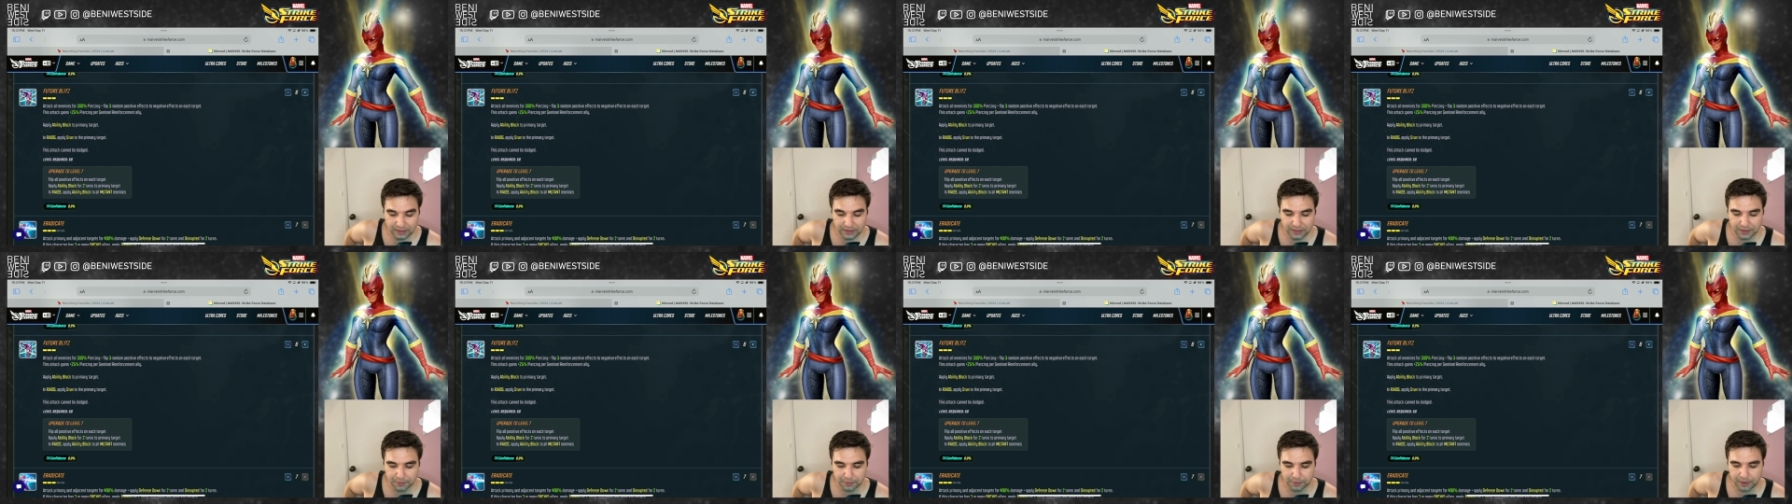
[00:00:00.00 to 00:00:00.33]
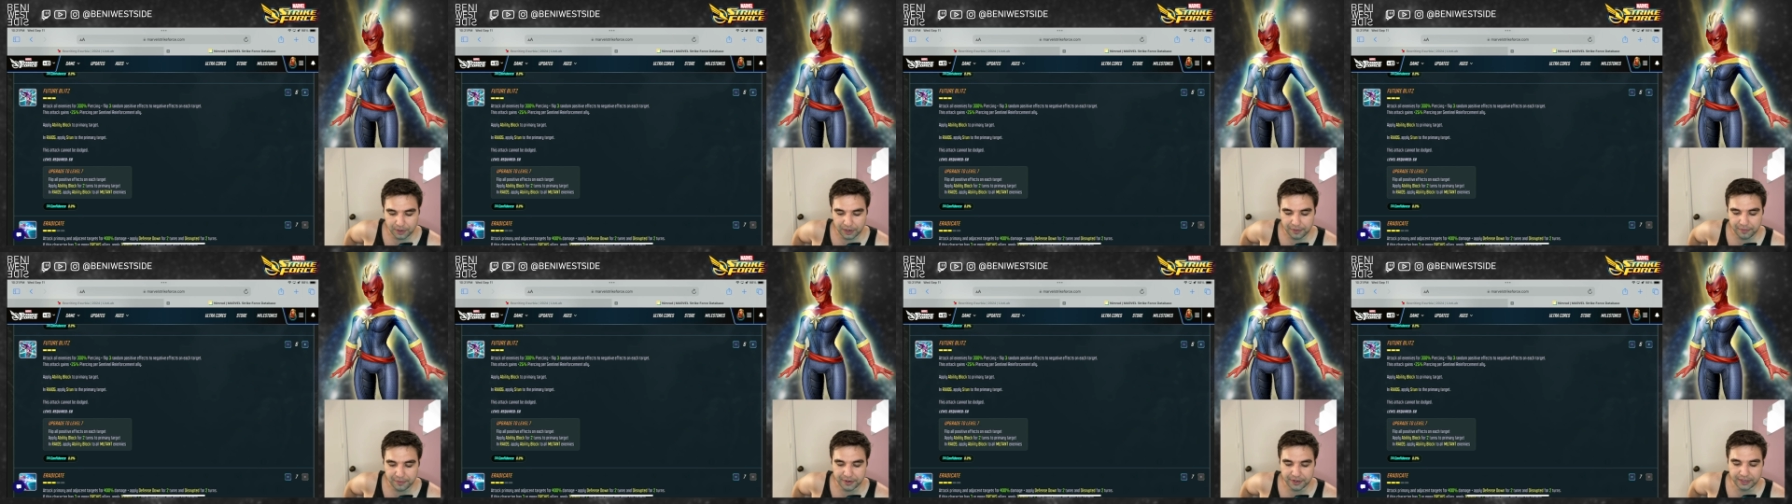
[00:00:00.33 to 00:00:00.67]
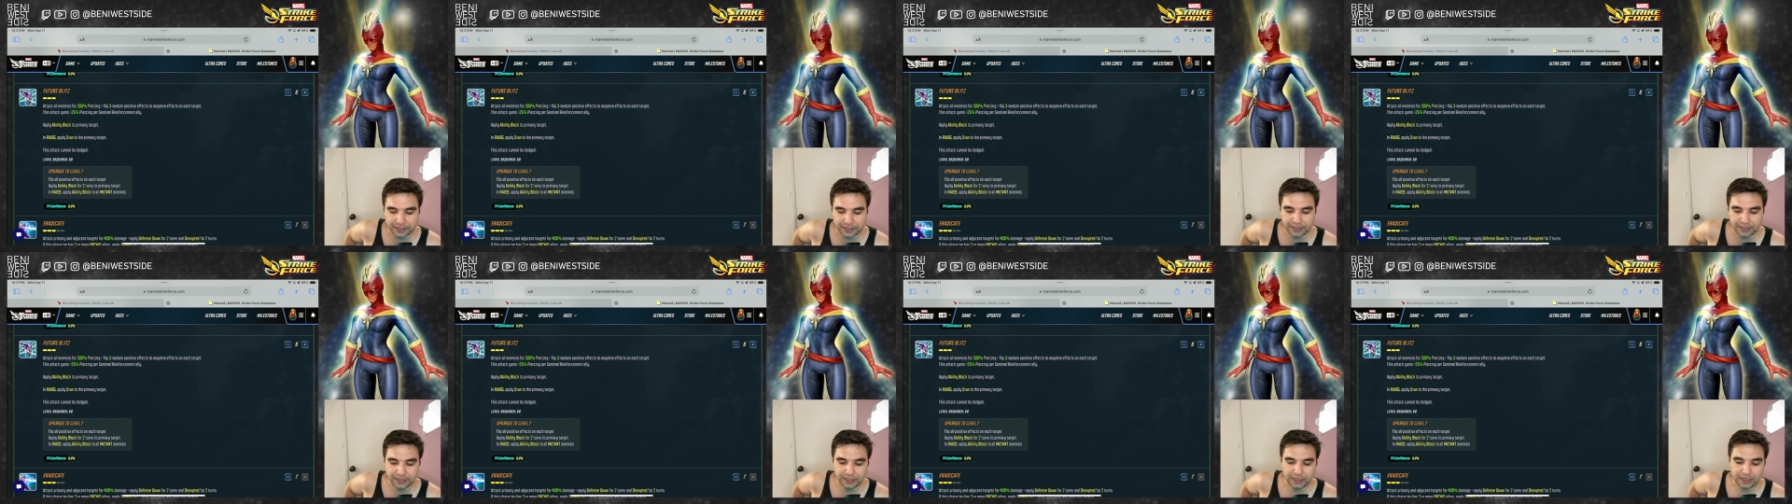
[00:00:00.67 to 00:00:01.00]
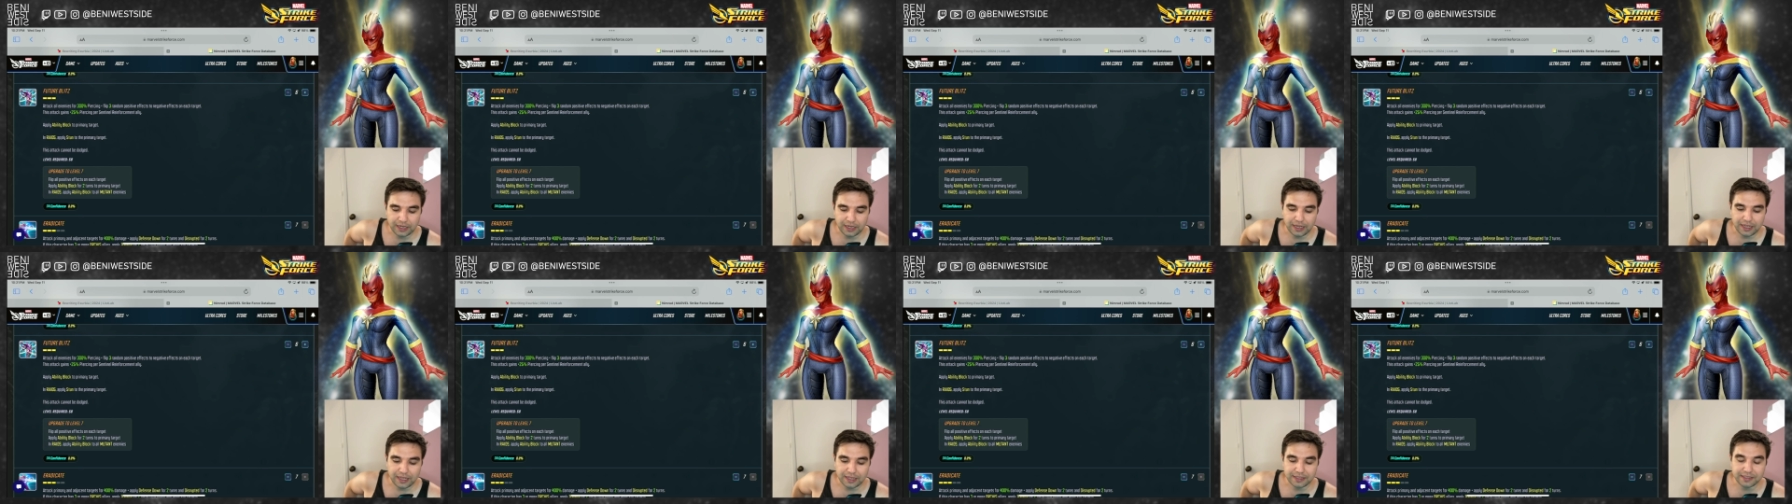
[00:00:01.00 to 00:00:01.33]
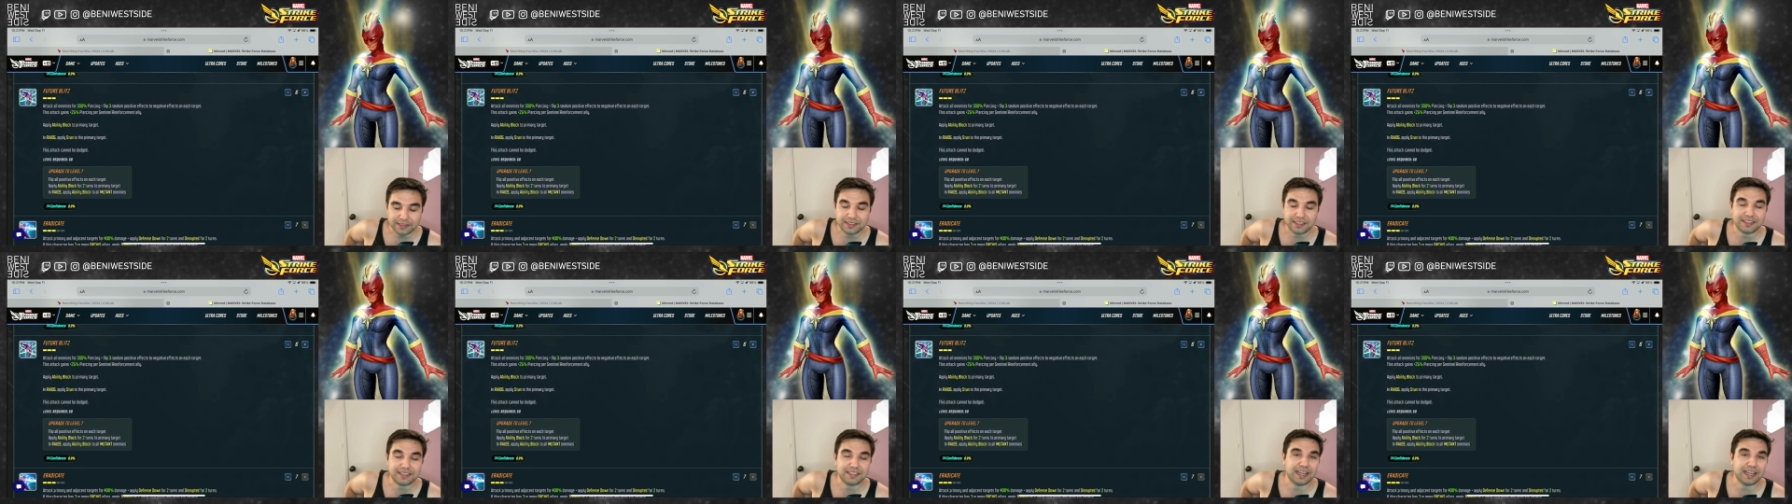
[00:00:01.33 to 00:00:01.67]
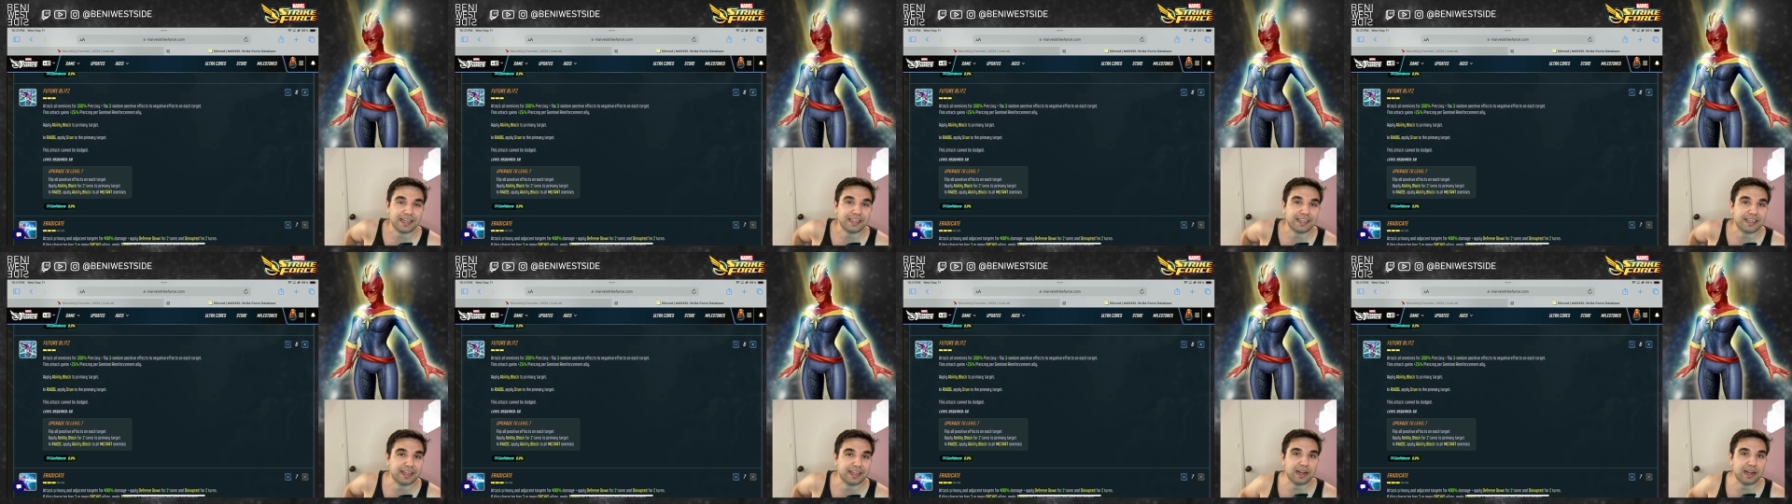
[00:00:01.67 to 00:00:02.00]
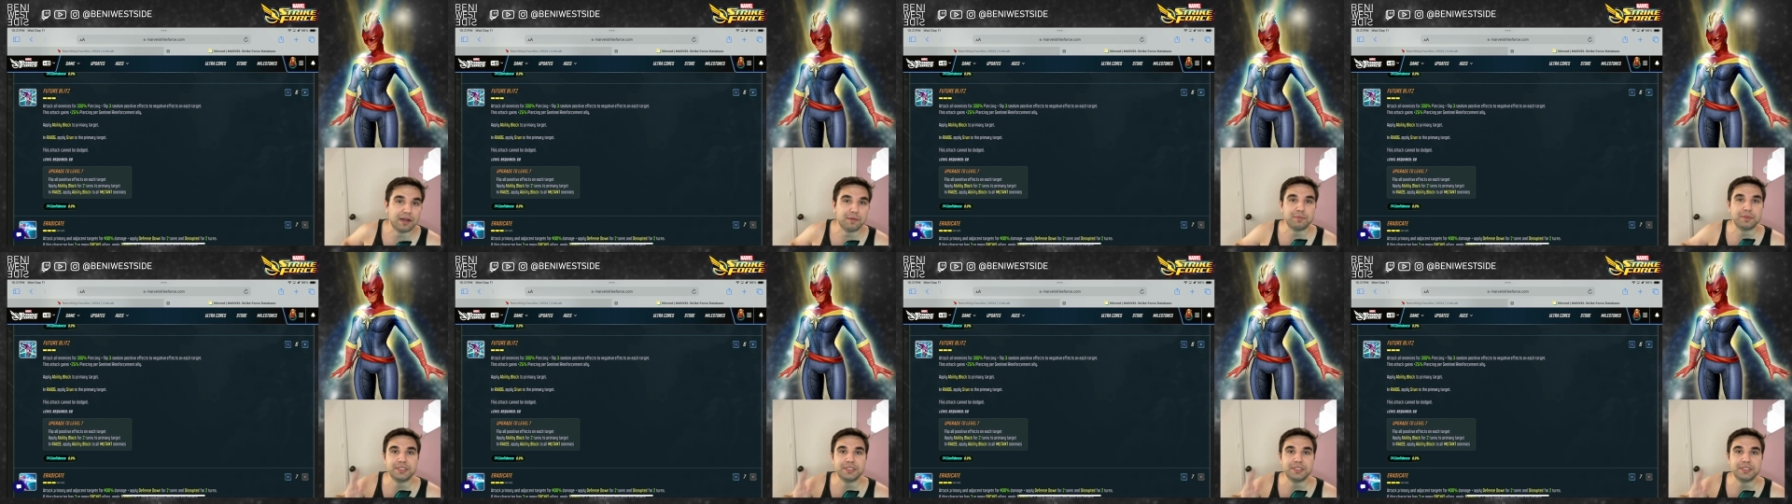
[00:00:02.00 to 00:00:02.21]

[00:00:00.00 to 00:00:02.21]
to primary. This attack cannot be